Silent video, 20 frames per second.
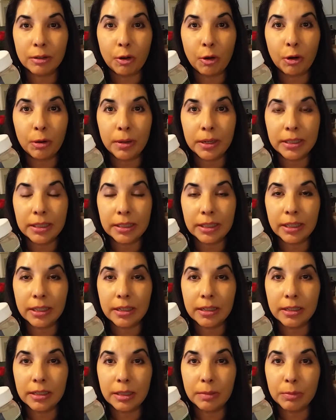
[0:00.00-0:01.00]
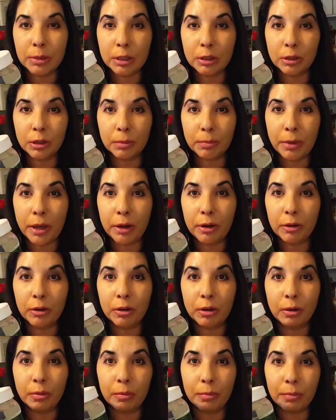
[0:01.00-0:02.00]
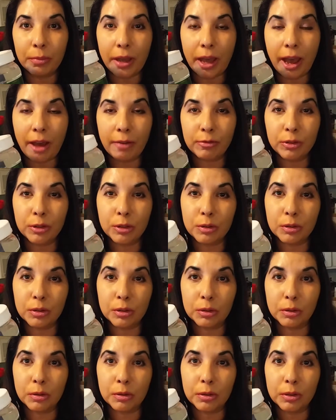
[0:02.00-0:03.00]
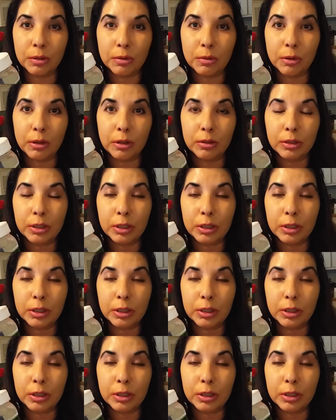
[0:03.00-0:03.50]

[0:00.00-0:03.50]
or my skin seems to look better after using the coconut oil.